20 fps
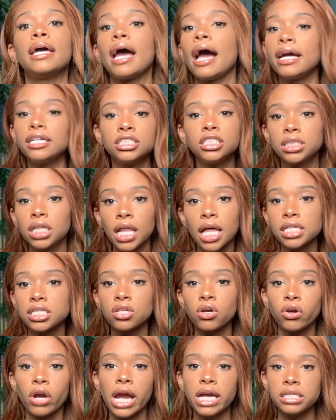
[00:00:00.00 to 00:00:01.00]
I just think that's
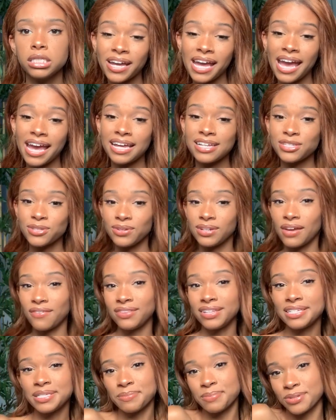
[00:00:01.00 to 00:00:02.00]
so crazy. Okay, so
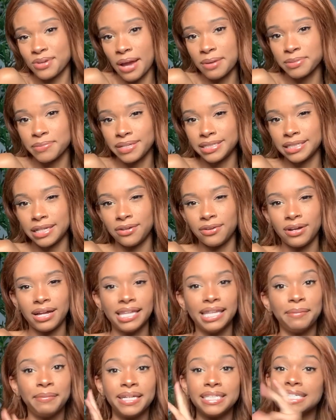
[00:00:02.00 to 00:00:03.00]
definitely subscribe to my channel,
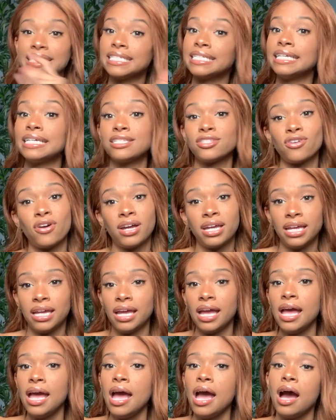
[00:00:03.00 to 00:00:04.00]
and let me just get talking
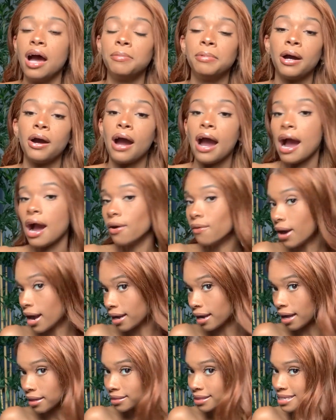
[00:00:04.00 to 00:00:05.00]
about how I
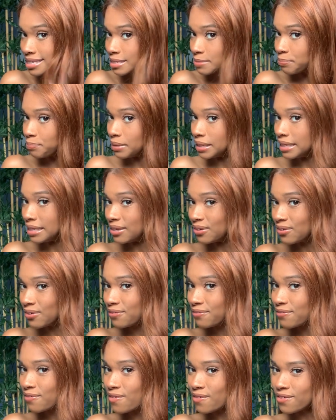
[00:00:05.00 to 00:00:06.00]
got this
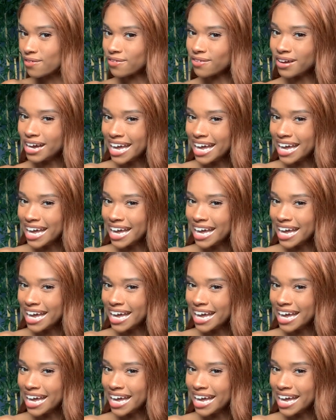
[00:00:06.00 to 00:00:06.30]
beautiful